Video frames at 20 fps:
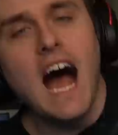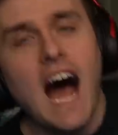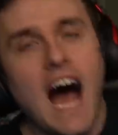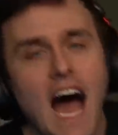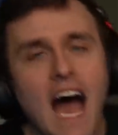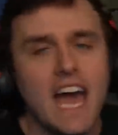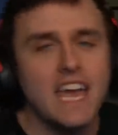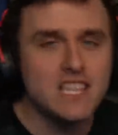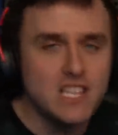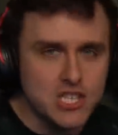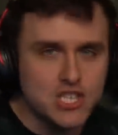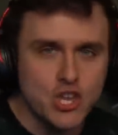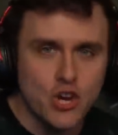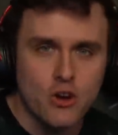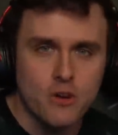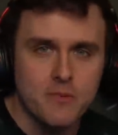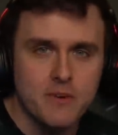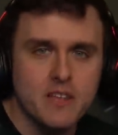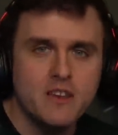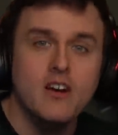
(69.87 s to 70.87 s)
I
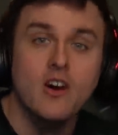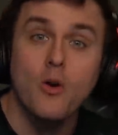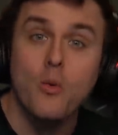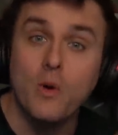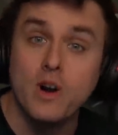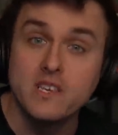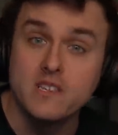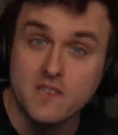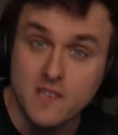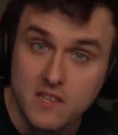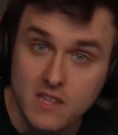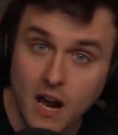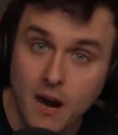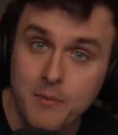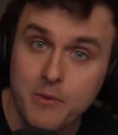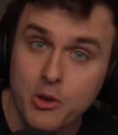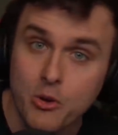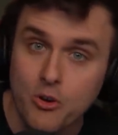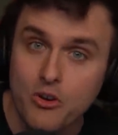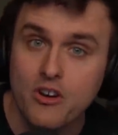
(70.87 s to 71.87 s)
determine what is a
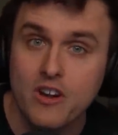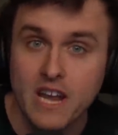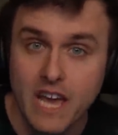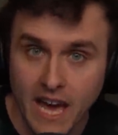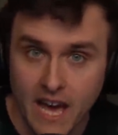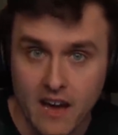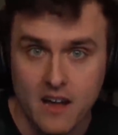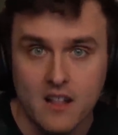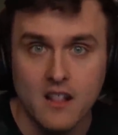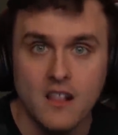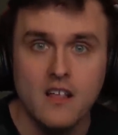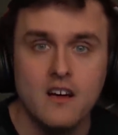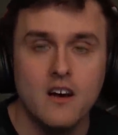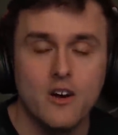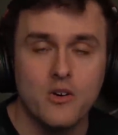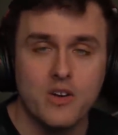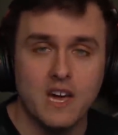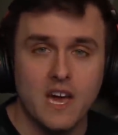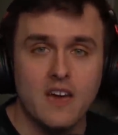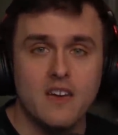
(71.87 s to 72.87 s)
W or an L,
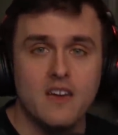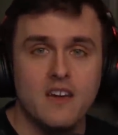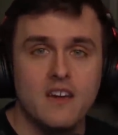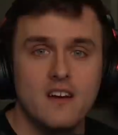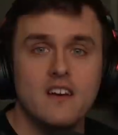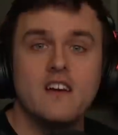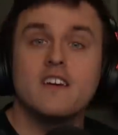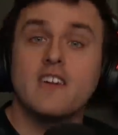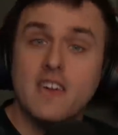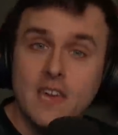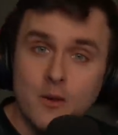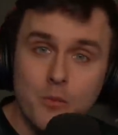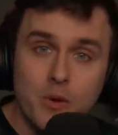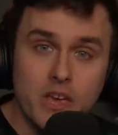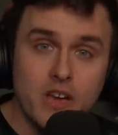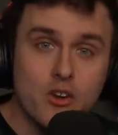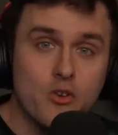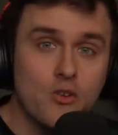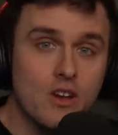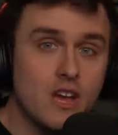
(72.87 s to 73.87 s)
okay? Can we
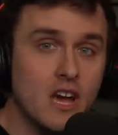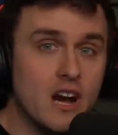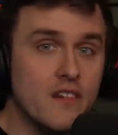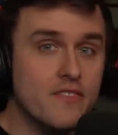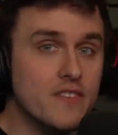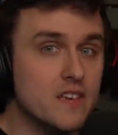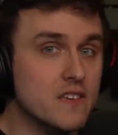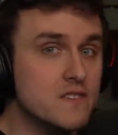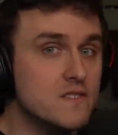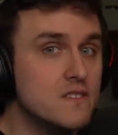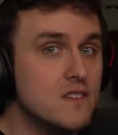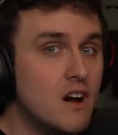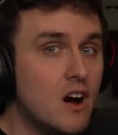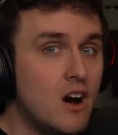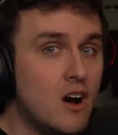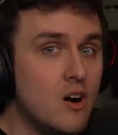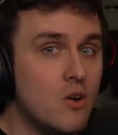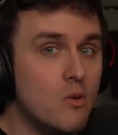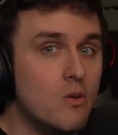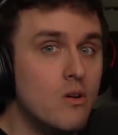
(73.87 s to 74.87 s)
agree on this?
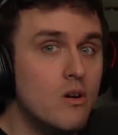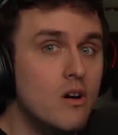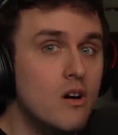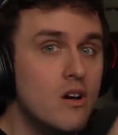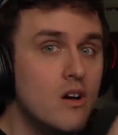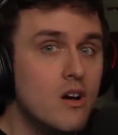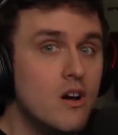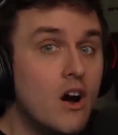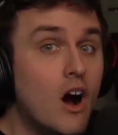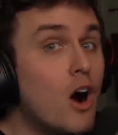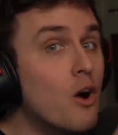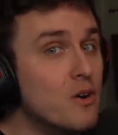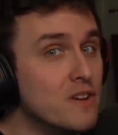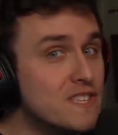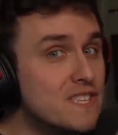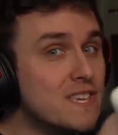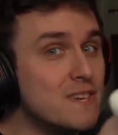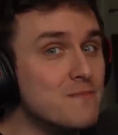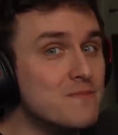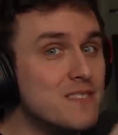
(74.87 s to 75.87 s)
Oh, oh, it
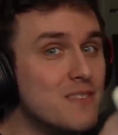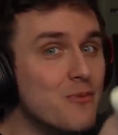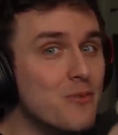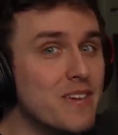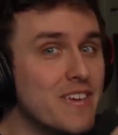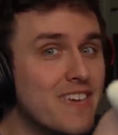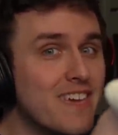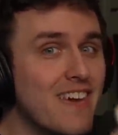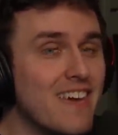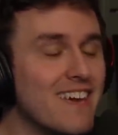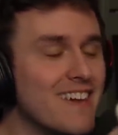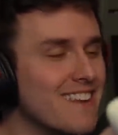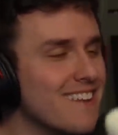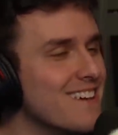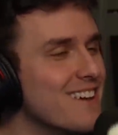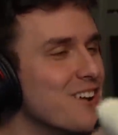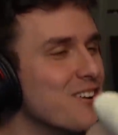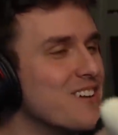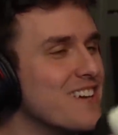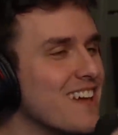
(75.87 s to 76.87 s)
seems that we can.
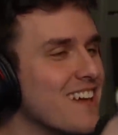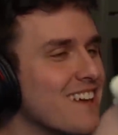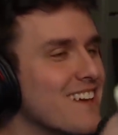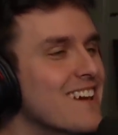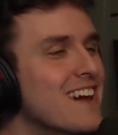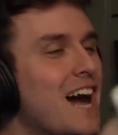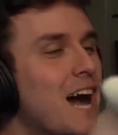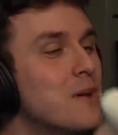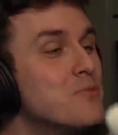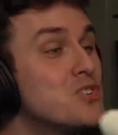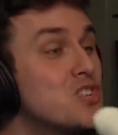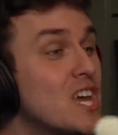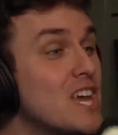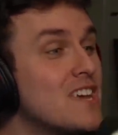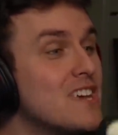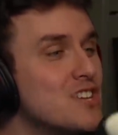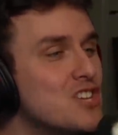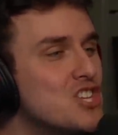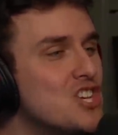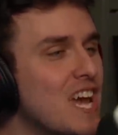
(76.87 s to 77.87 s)
Okay, I'm
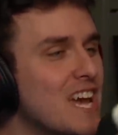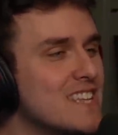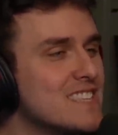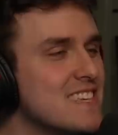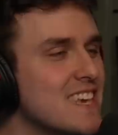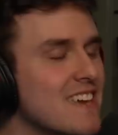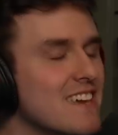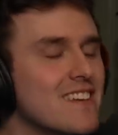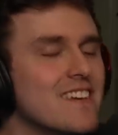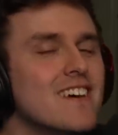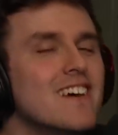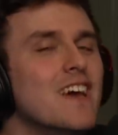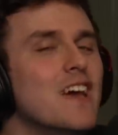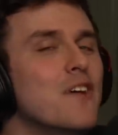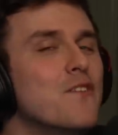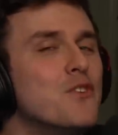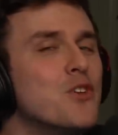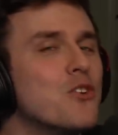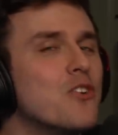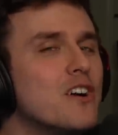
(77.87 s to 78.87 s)
shaking Chad's hand.
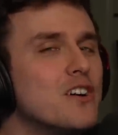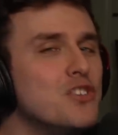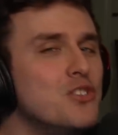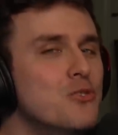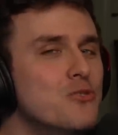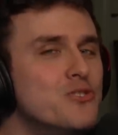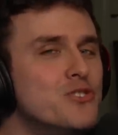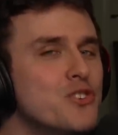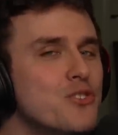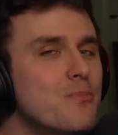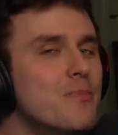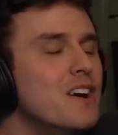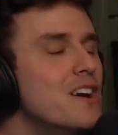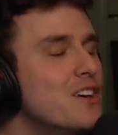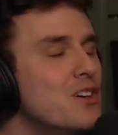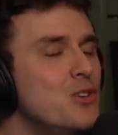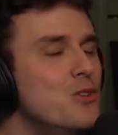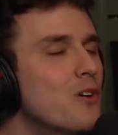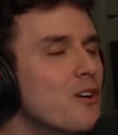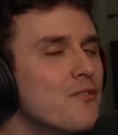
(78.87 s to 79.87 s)
If you're on YouTube,
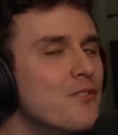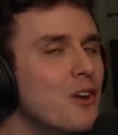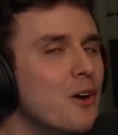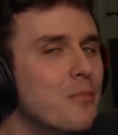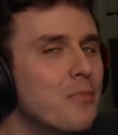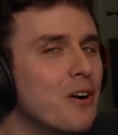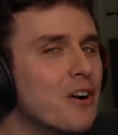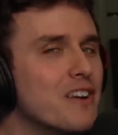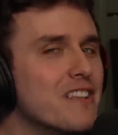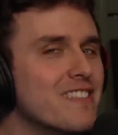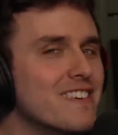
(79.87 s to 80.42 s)
you have no part of